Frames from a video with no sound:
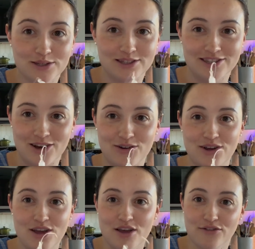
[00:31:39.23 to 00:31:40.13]
So
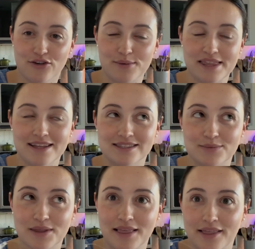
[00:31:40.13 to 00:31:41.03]
for me, that's
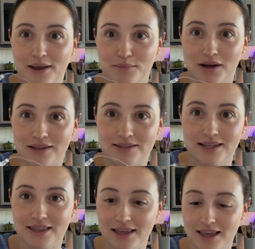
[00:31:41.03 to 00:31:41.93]
something that like I'm
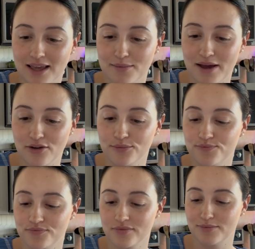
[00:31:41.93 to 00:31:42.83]
constantly thinking about
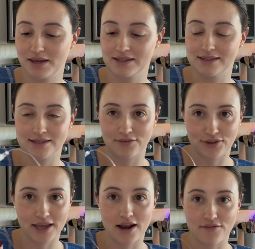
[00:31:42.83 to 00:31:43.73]
because it
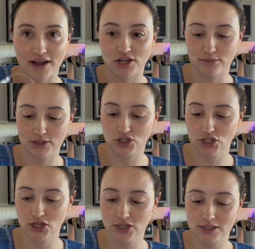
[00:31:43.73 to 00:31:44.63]
definitely can affect your blood sugars.